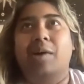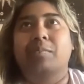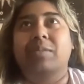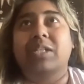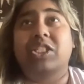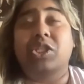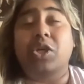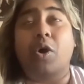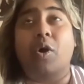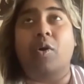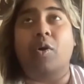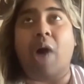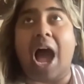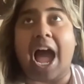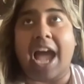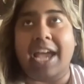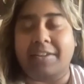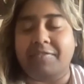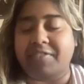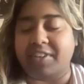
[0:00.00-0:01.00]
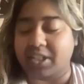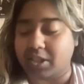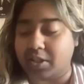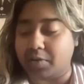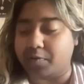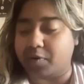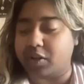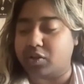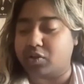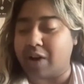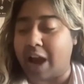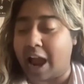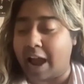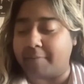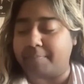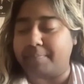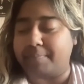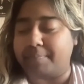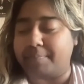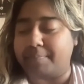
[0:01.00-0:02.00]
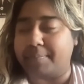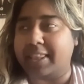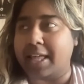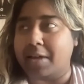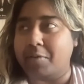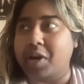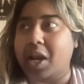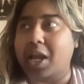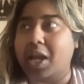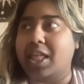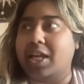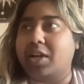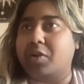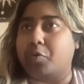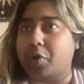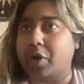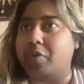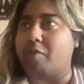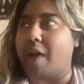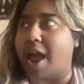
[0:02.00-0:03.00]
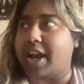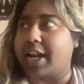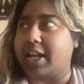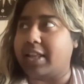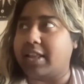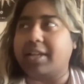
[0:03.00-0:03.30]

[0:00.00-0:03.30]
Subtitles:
So I had finished the first draft, but then when I like reread it,